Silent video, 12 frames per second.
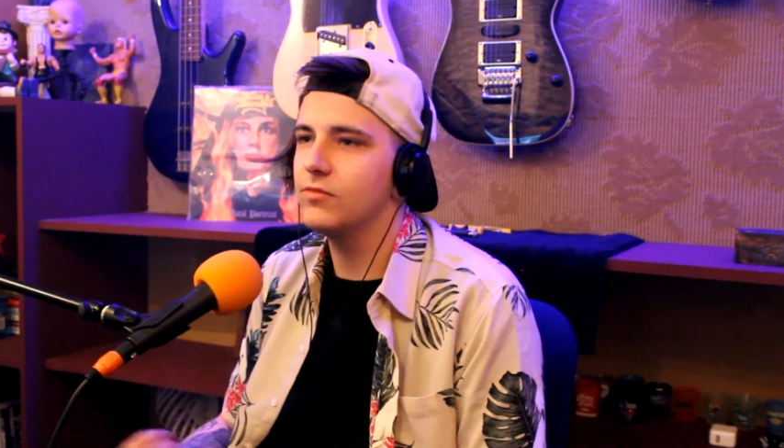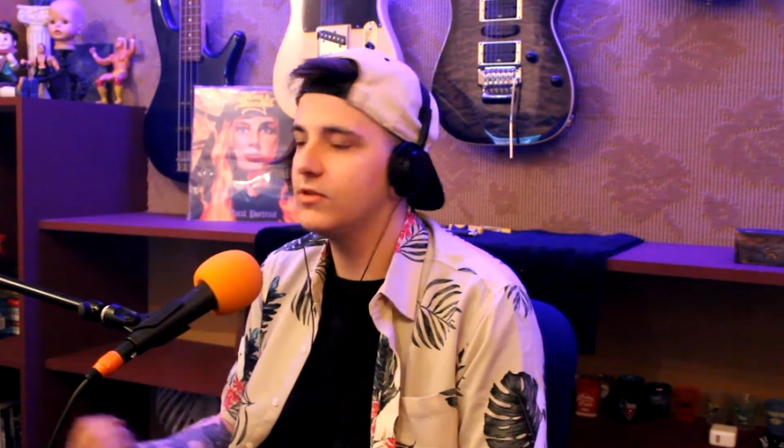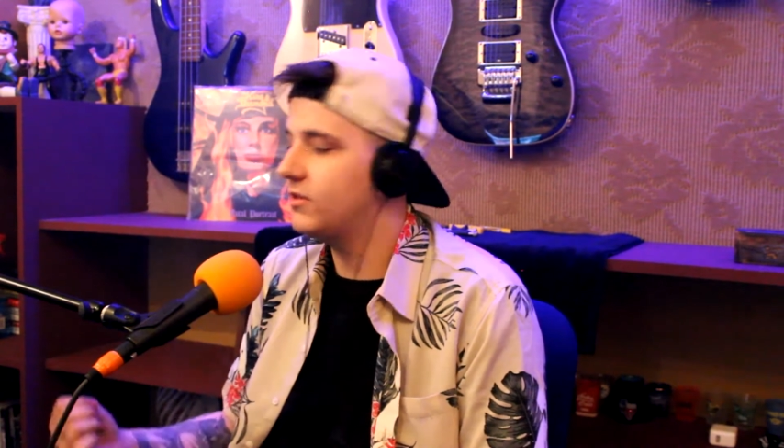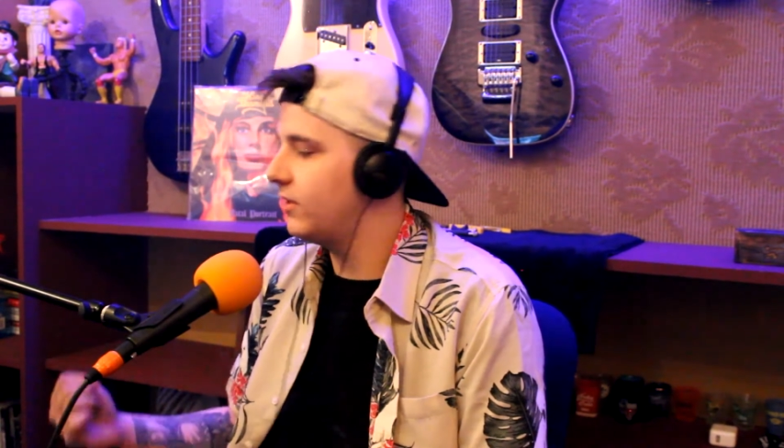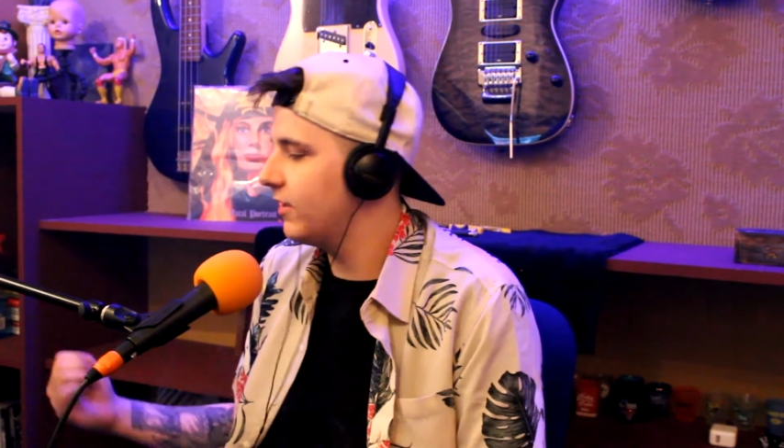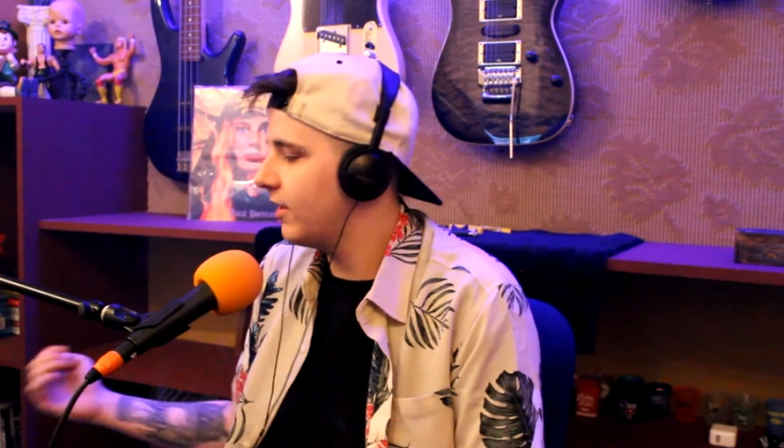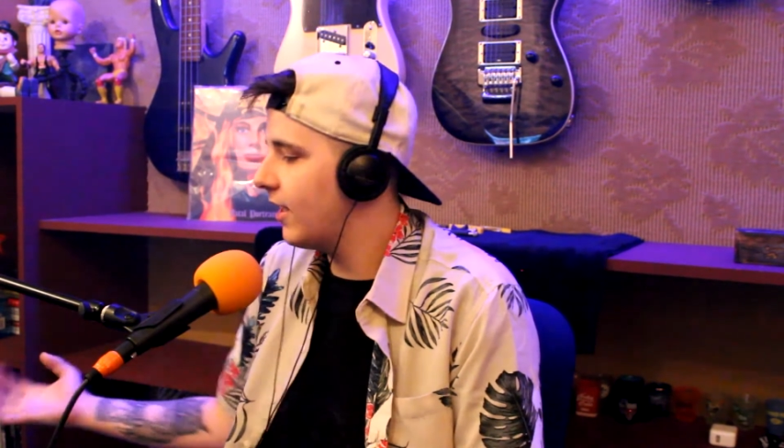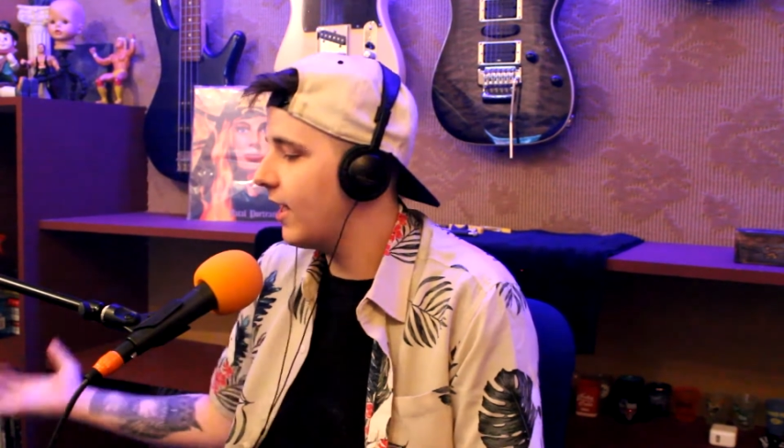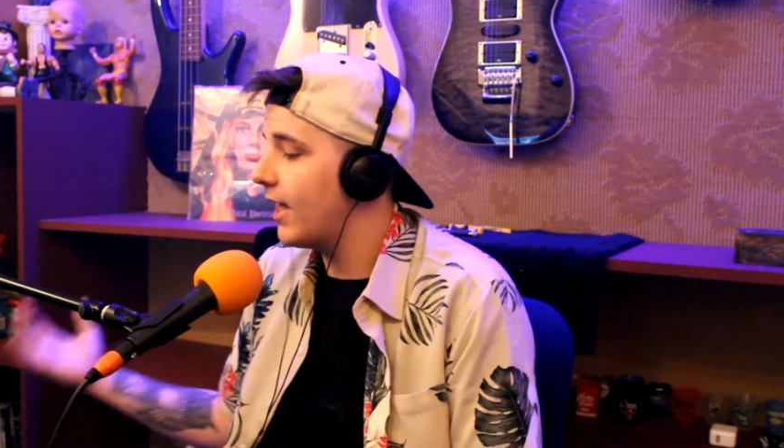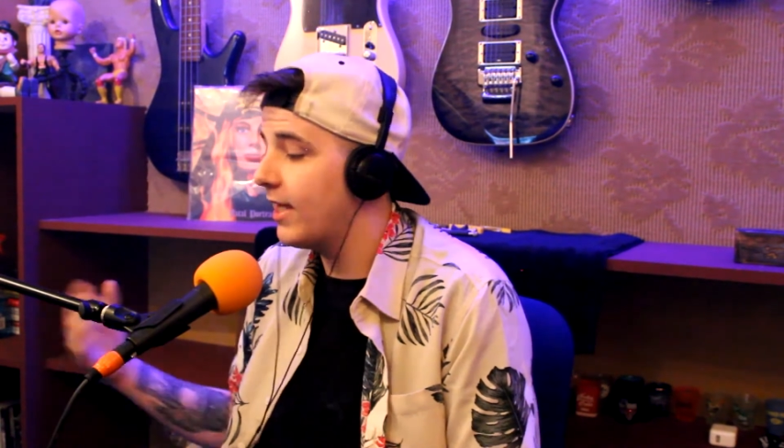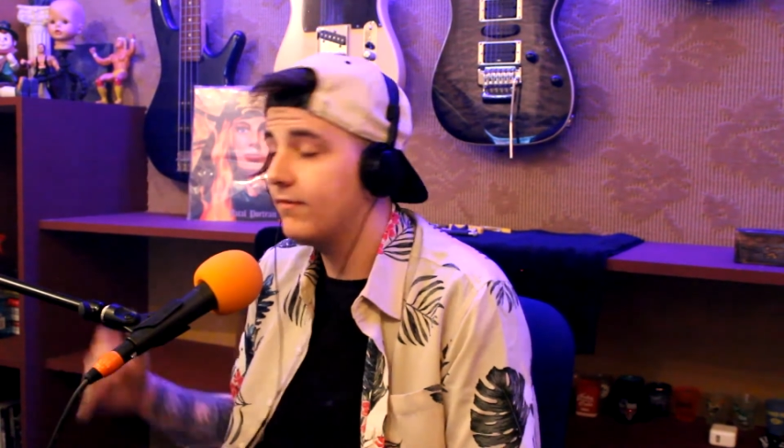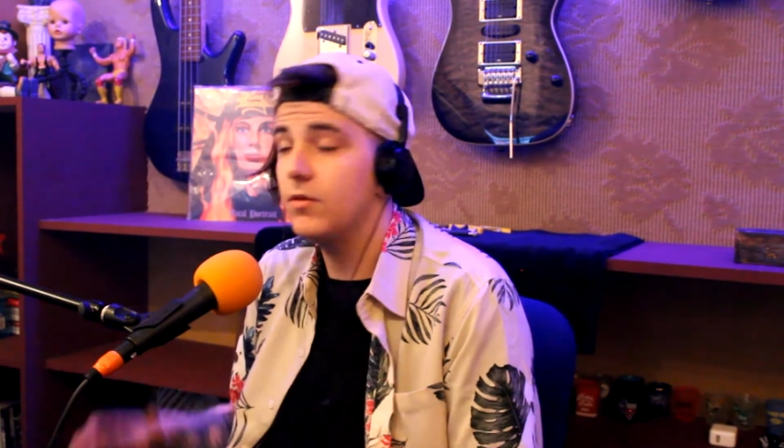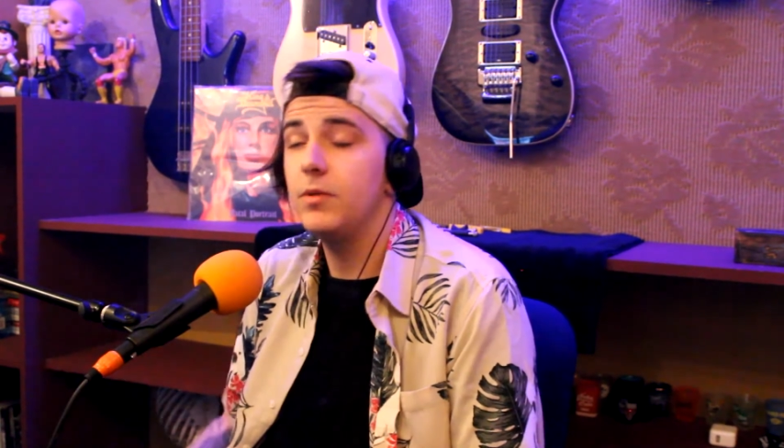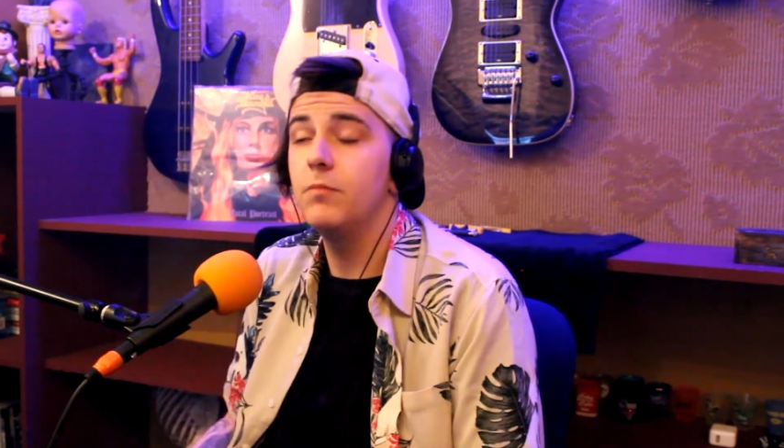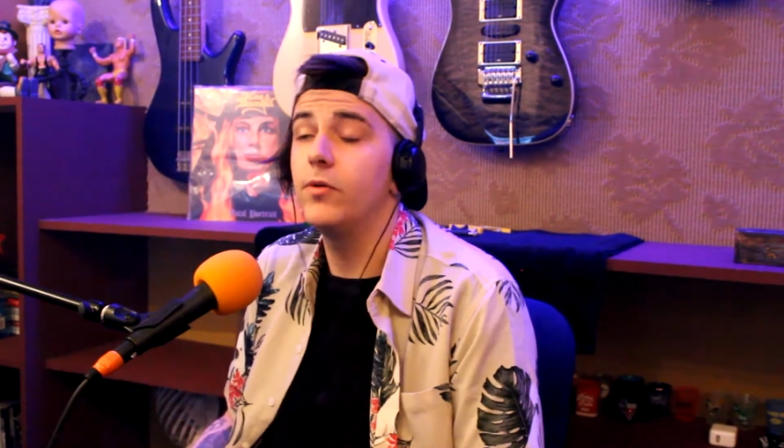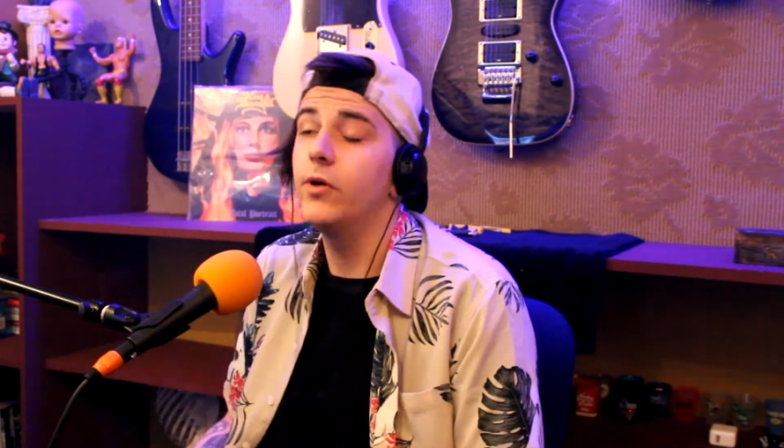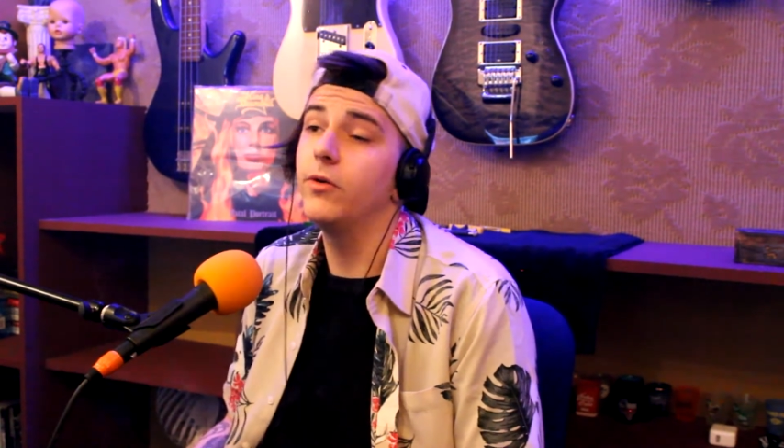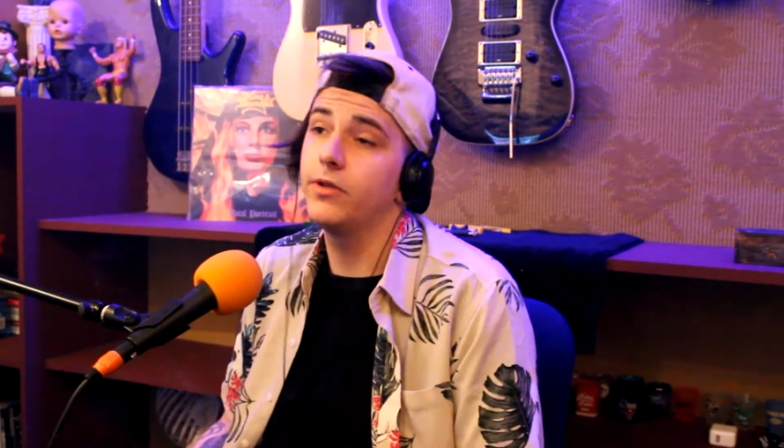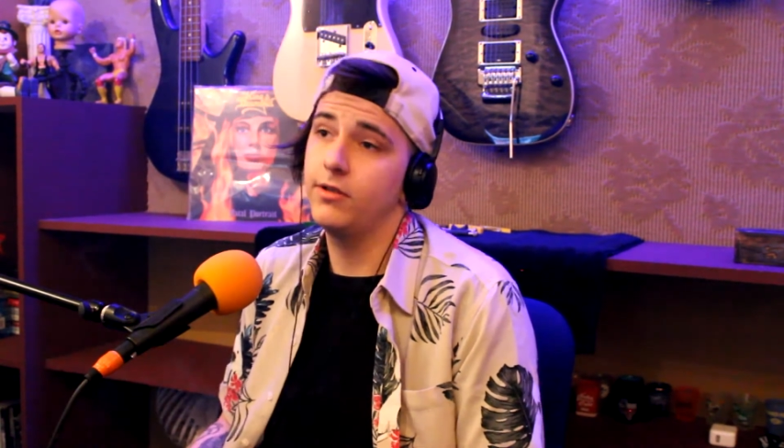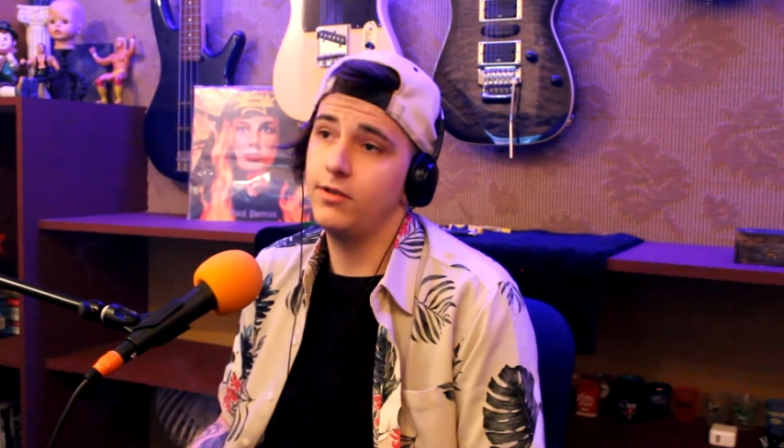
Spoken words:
Well, it's like, yeah, I have to be broke.